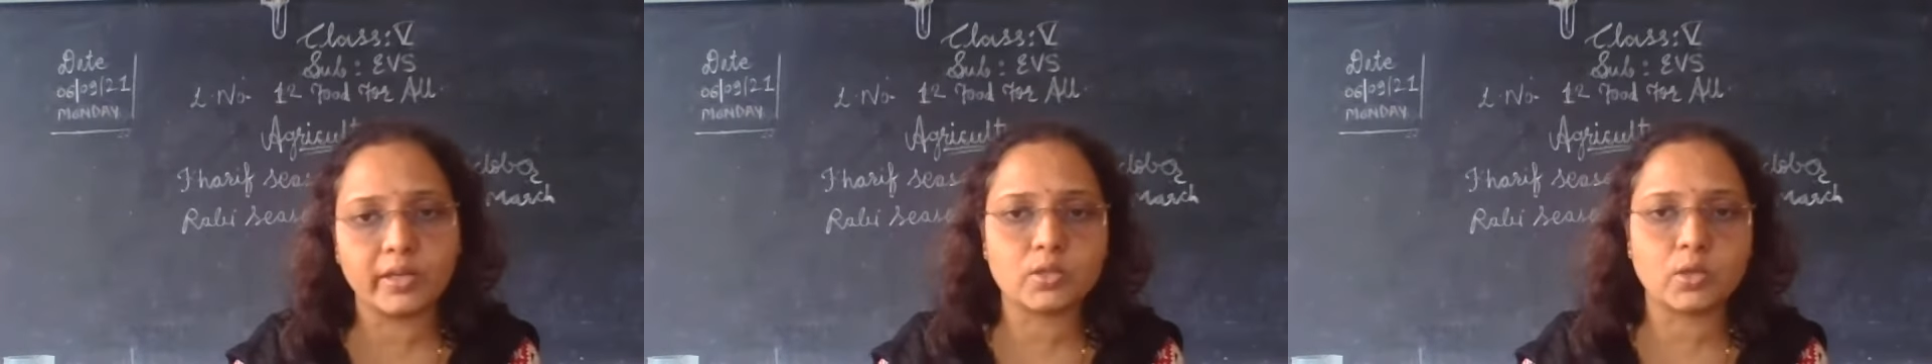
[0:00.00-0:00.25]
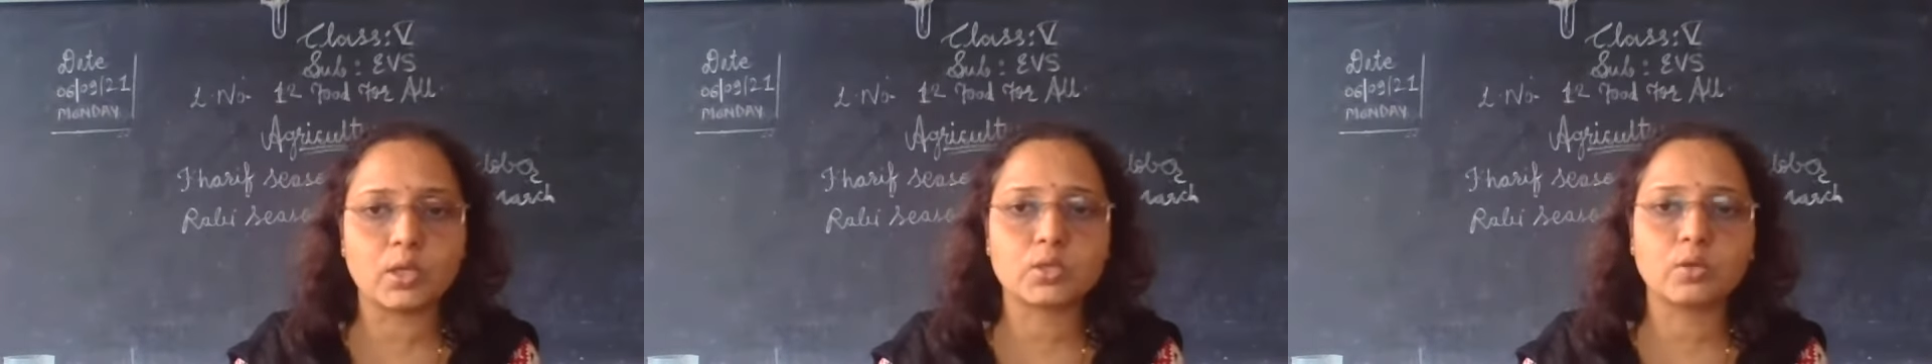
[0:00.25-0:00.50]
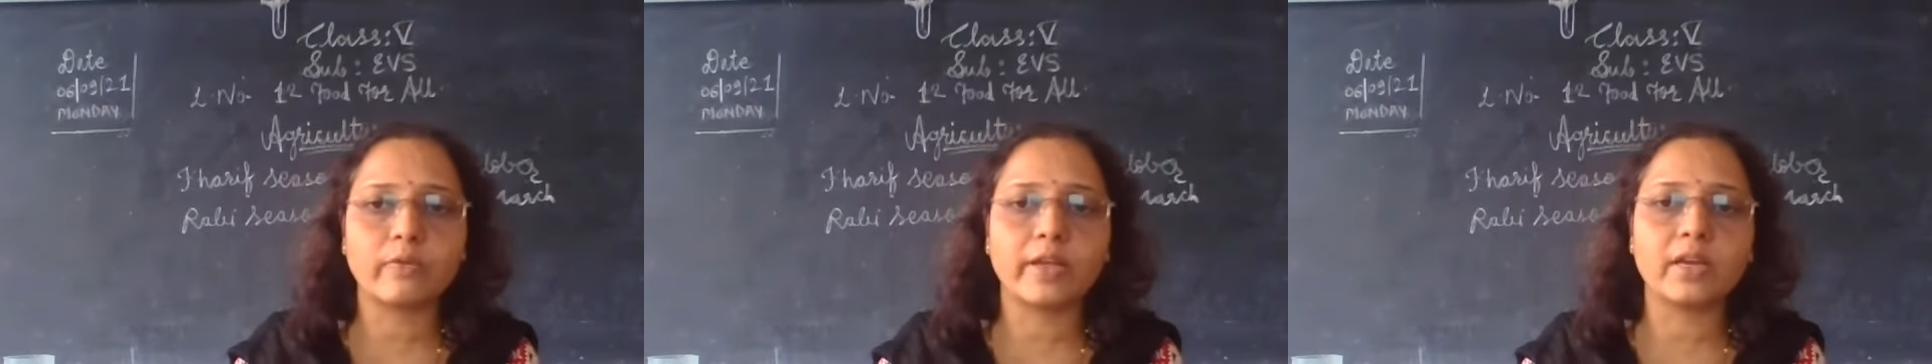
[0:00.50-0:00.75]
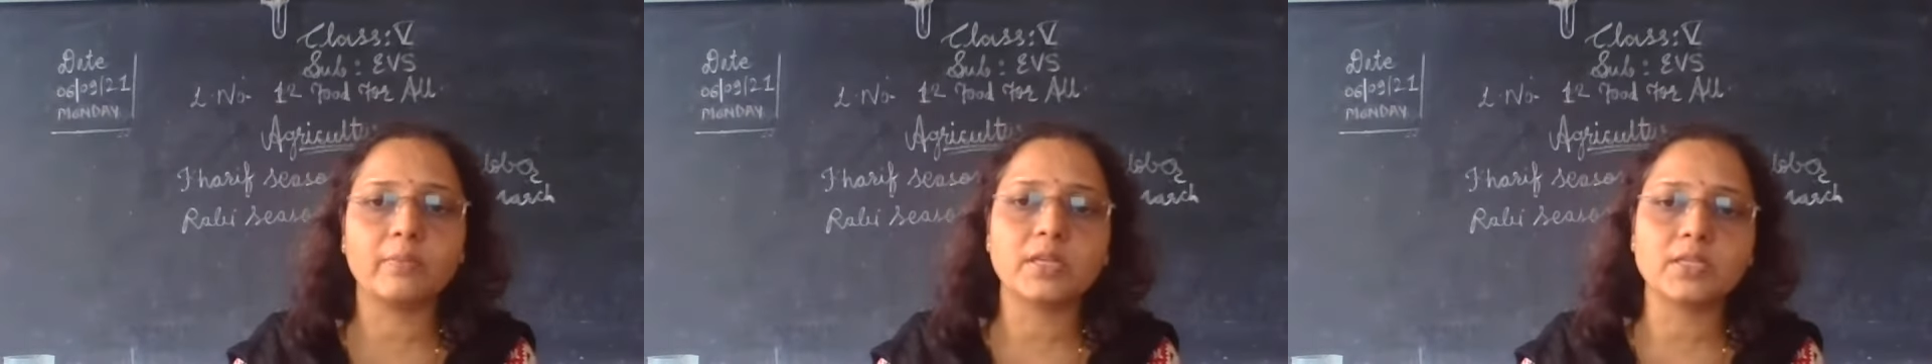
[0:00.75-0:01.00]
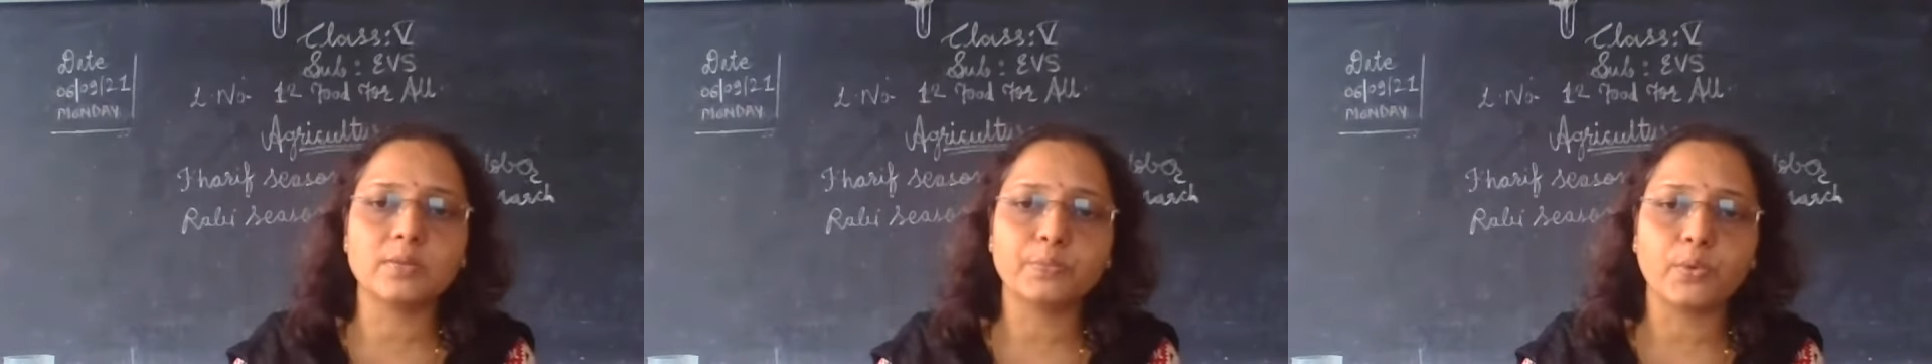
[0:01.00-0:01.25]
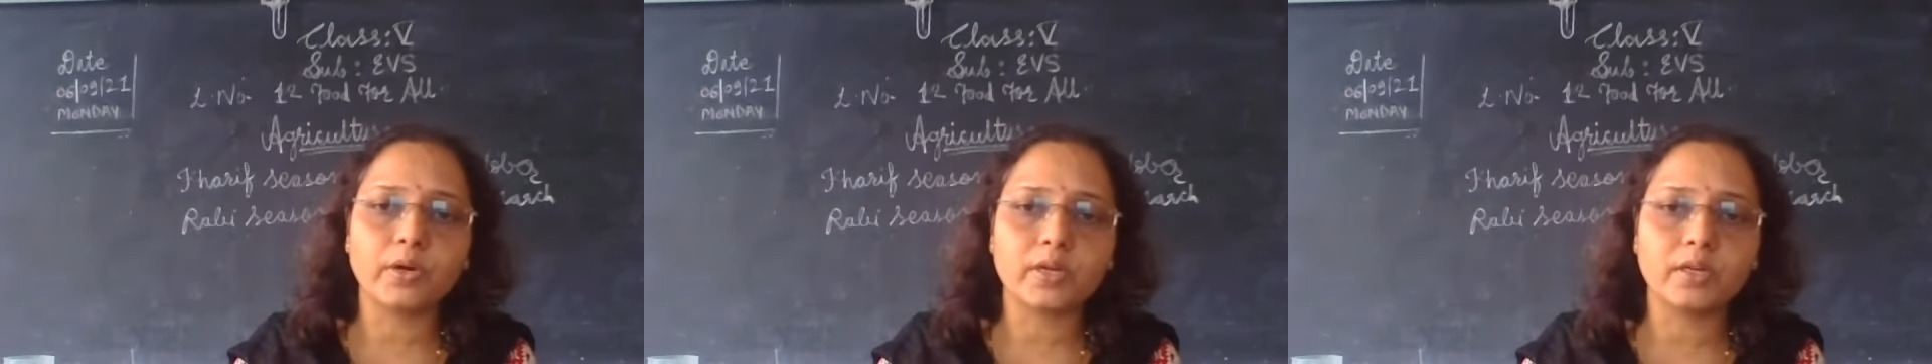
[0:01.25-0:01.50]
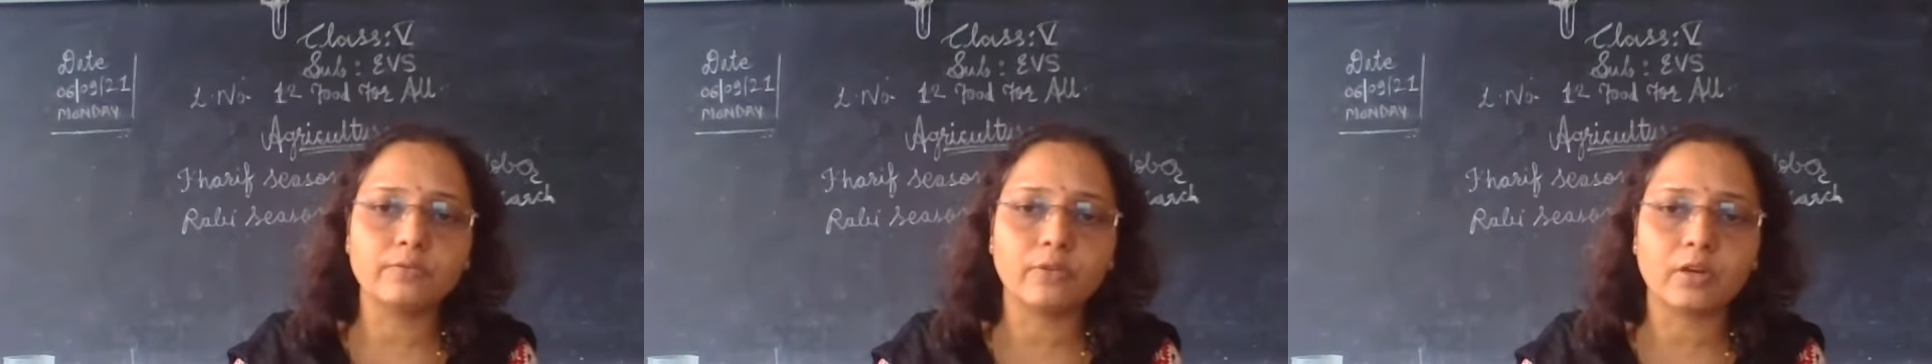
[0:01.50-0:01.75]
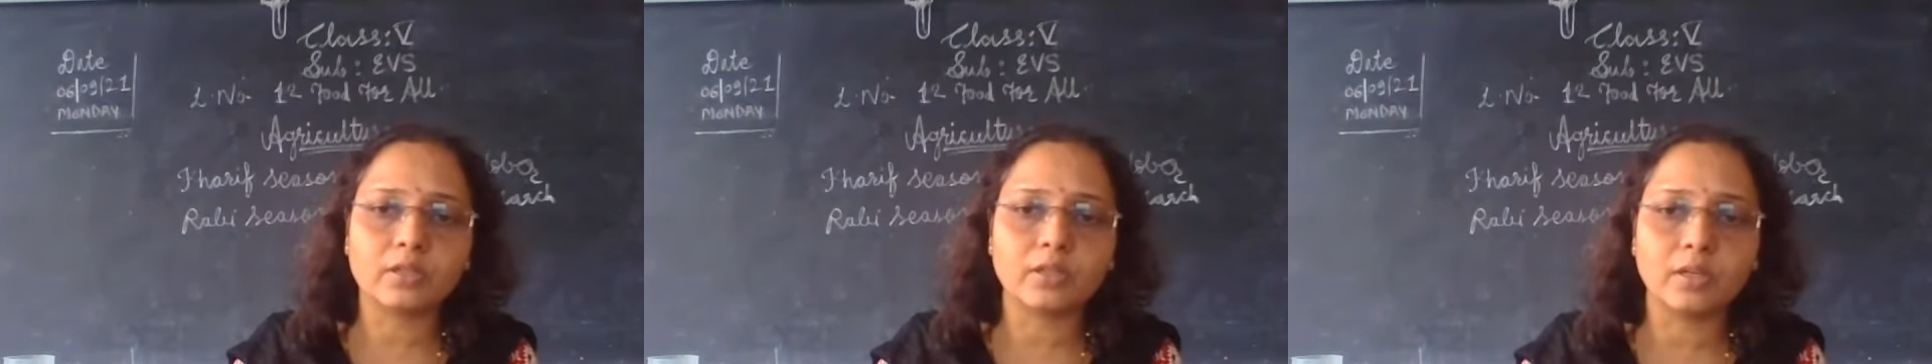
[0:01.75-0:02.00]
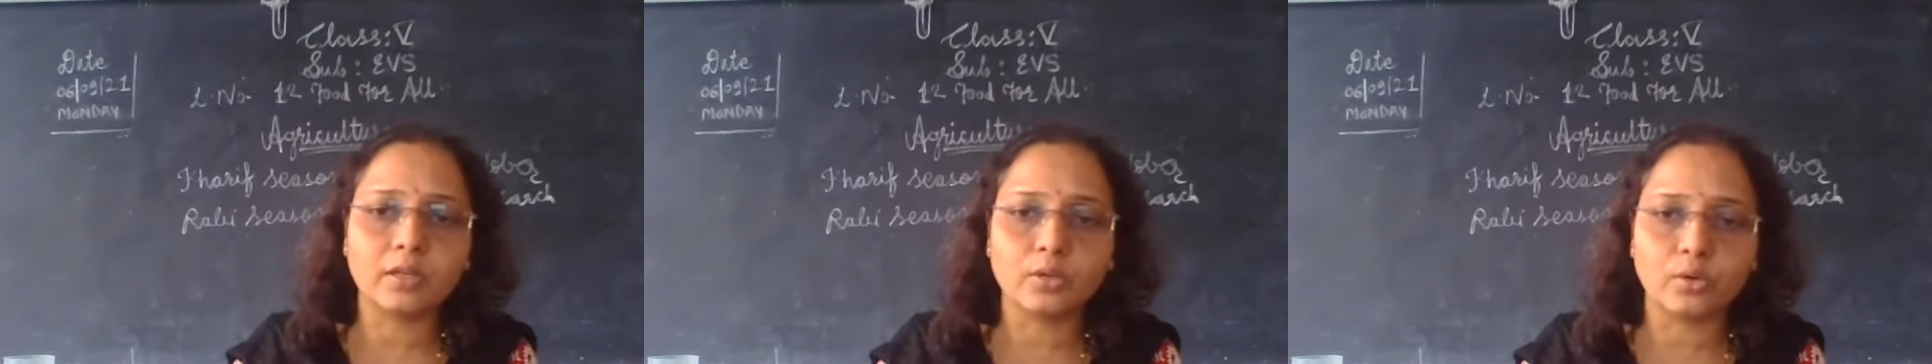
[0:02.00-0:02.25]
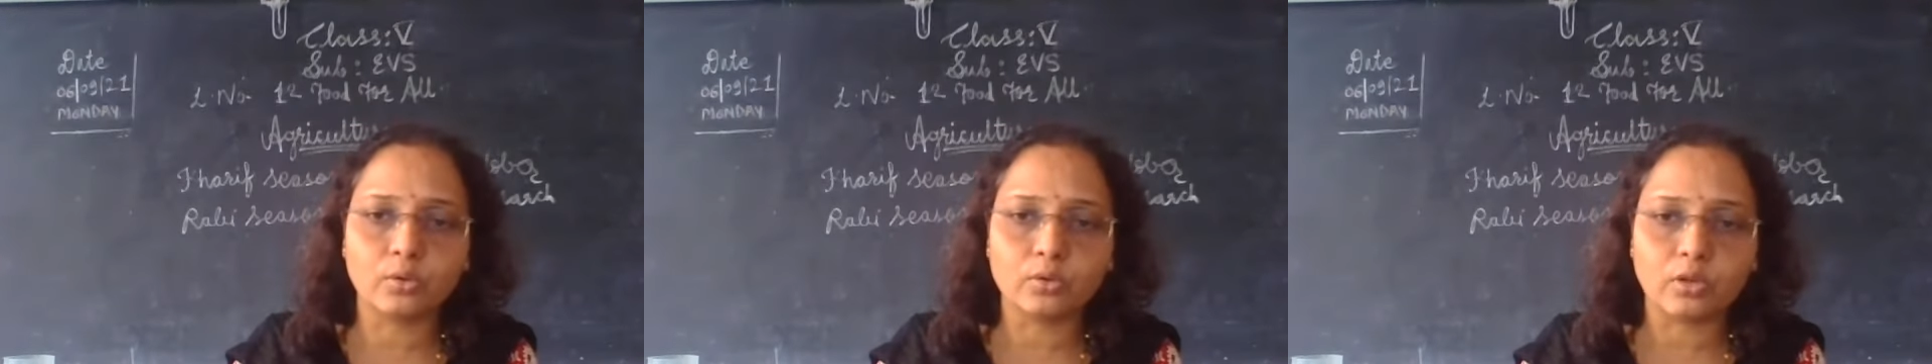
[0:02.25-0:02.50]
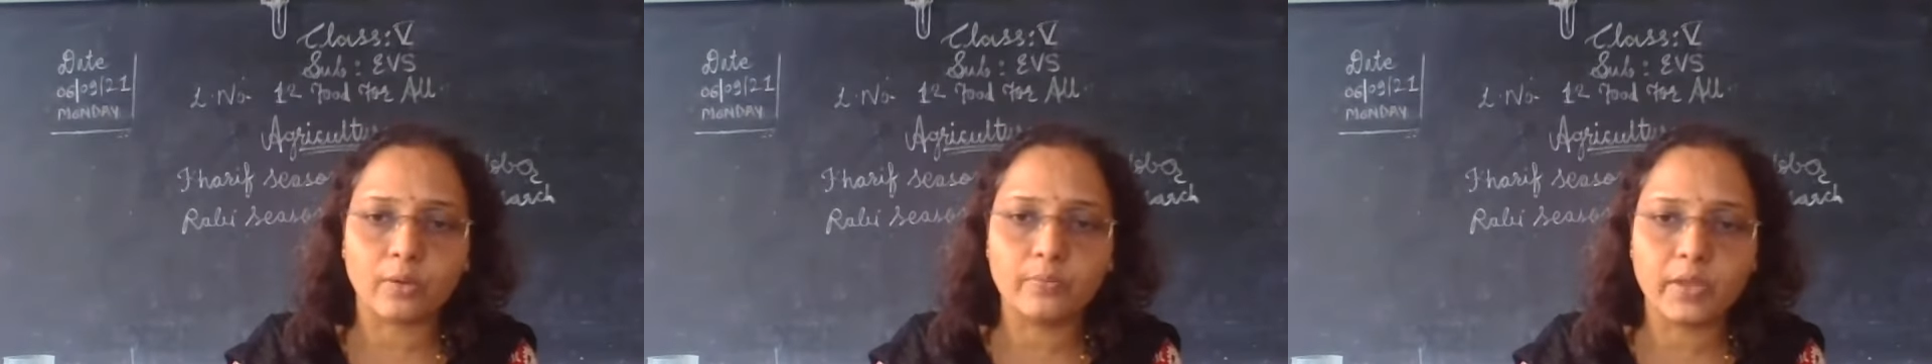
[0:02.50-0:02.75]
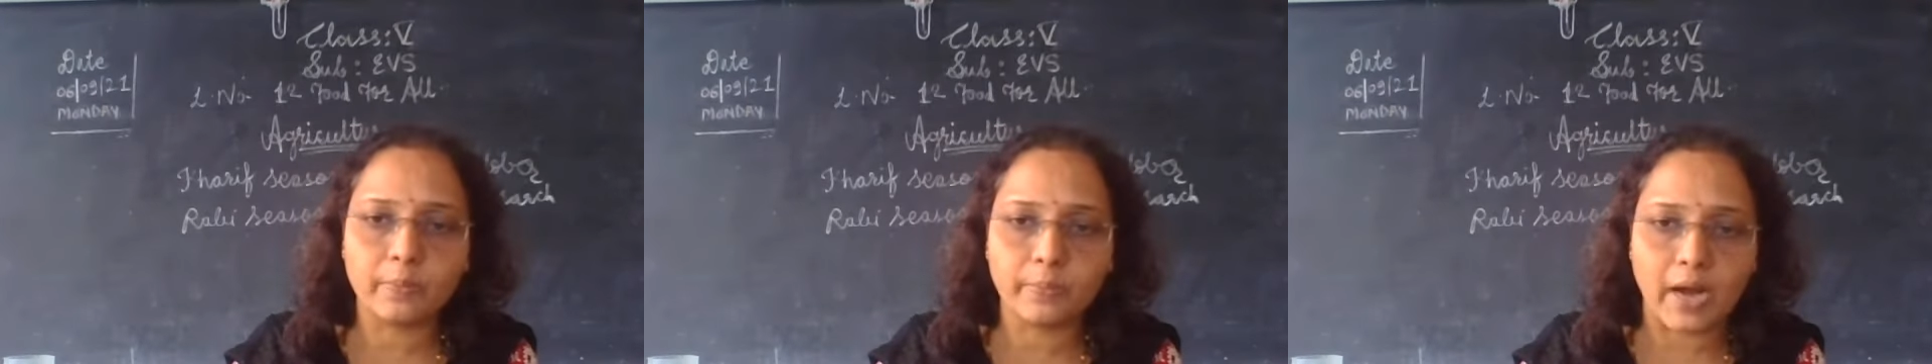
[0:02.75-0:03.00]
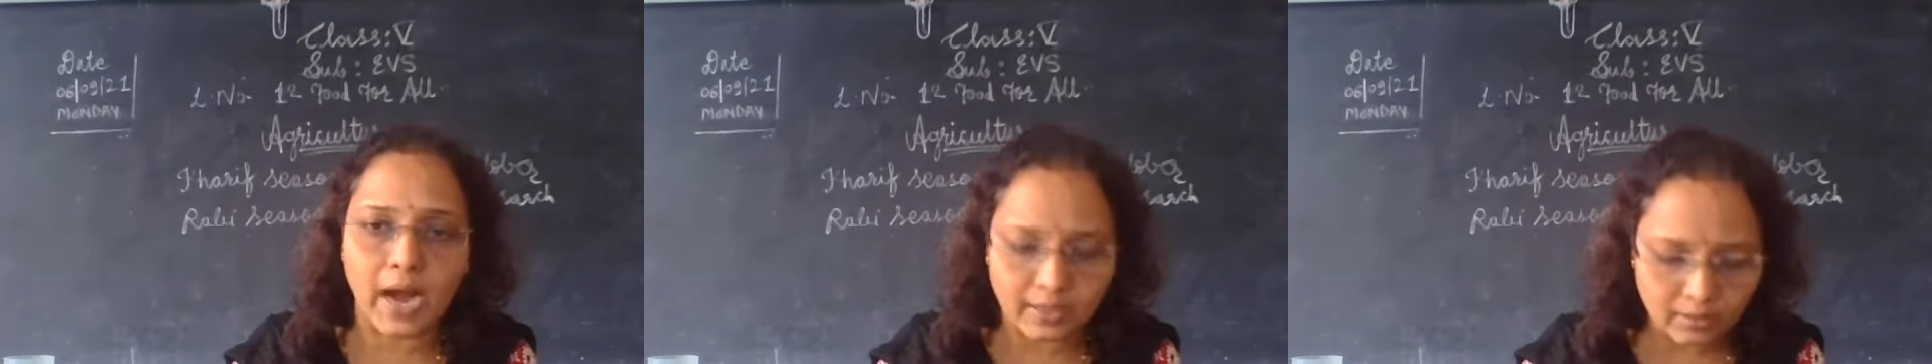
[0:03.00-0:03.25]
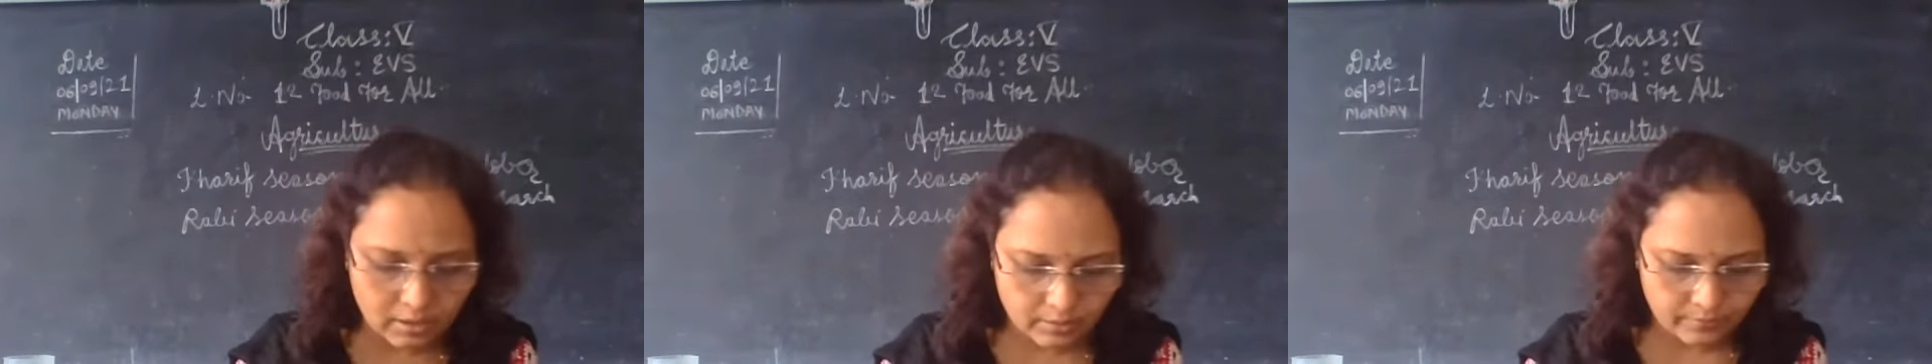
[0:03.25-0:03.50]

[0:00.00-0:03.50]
is also very much important for the growth of the plant.